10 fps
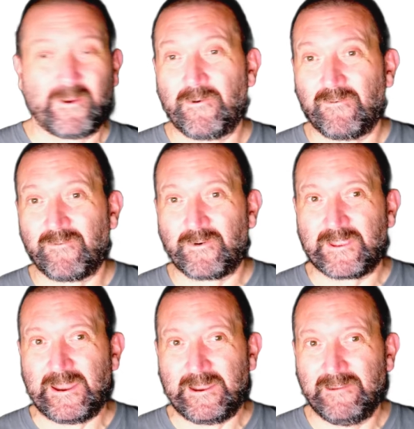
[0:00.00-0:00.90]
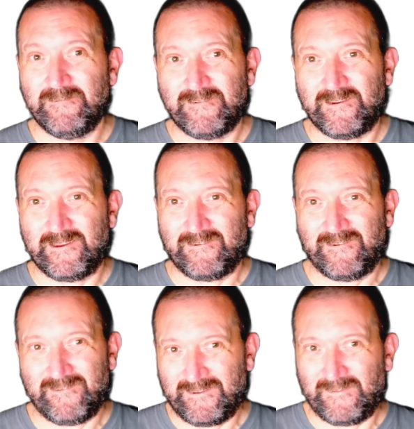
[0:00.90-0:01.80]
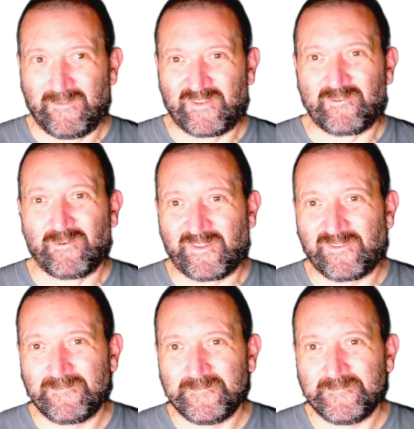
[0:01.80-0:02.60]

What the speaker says: and over again in this course.